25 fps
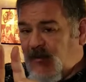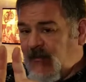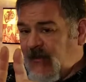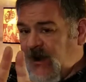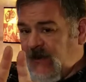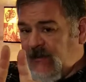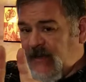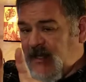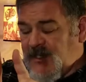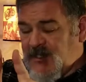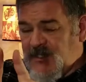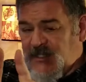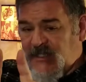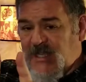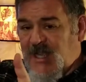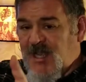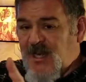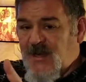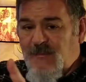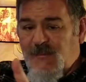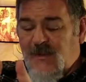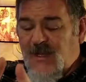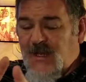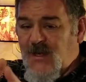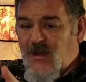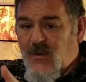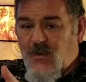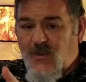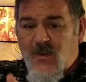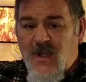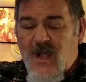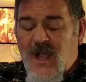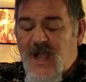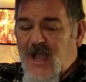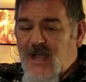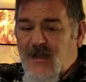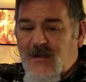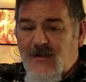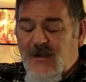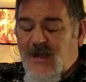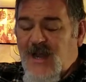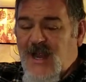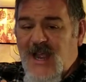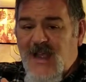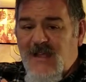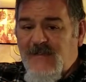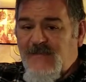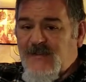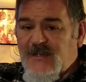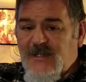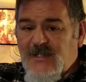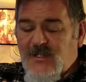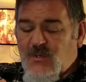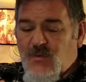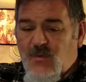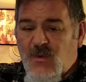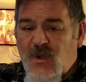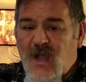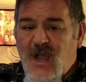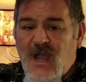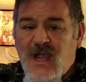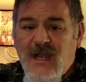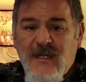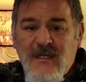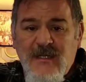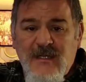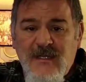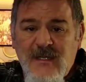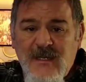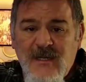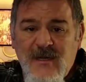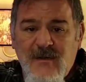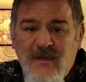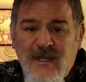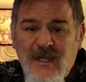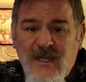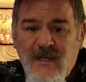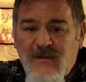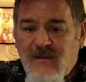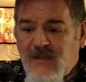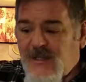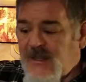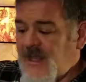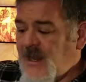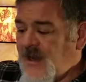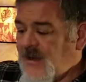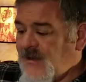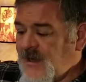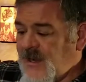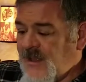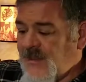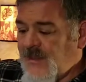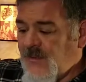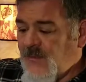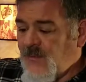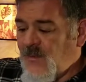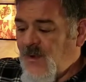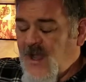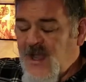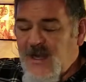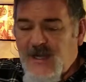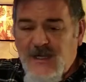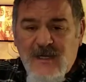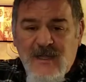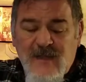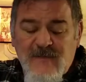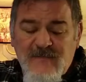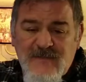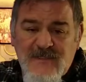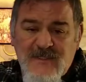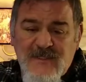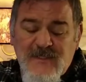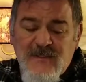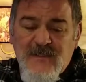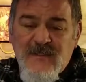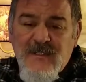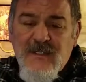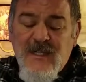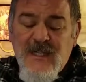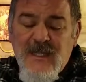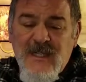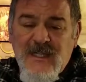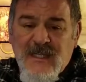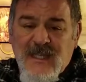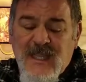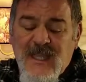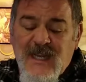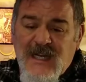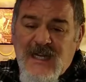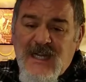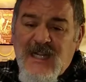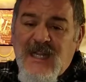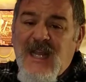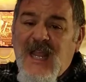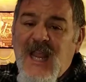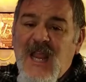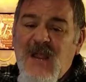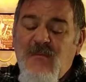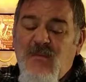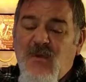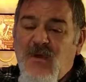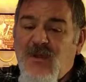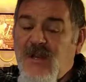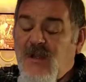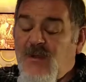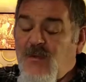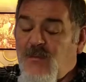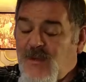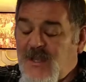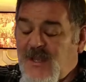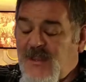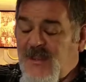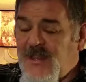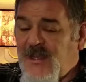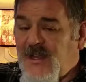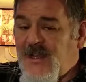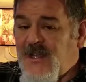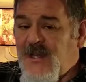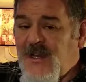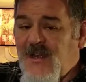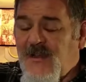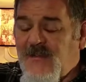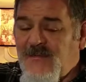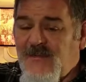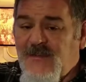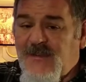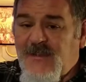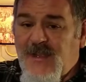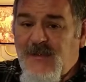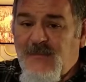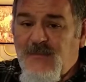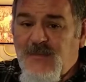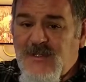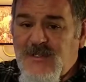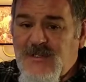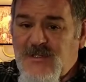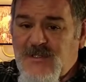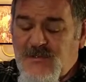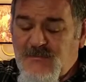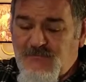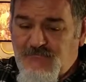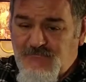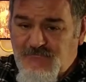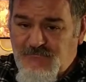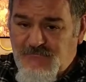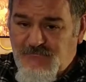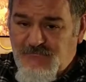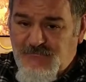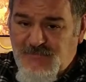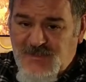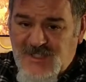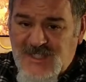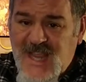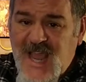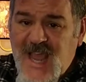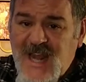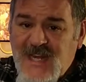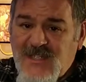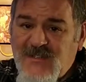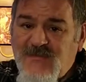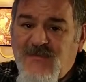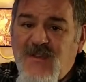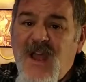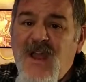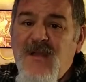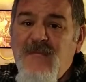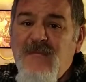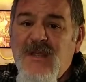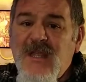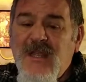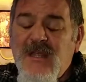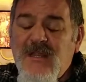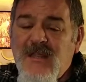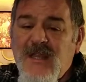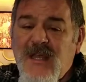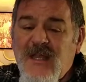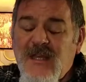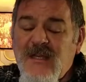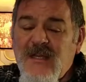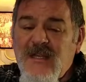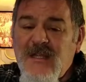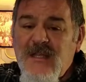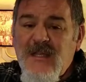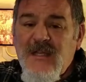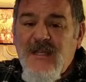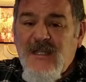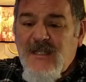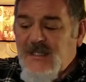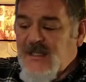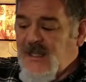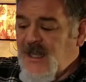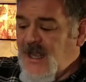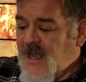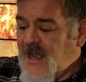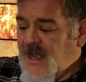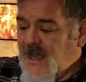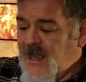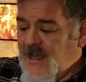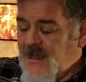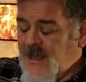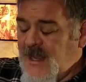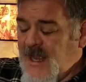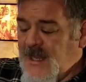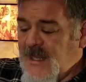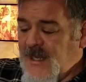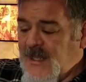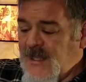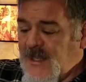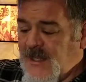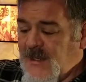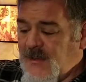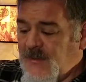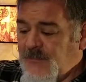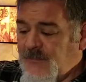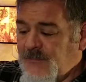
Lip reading: a centimeter wide or a half-inch wide, you know, here and there. Nothing wide enough to get a clamp on that would be thick enough that would satisfy me that anything,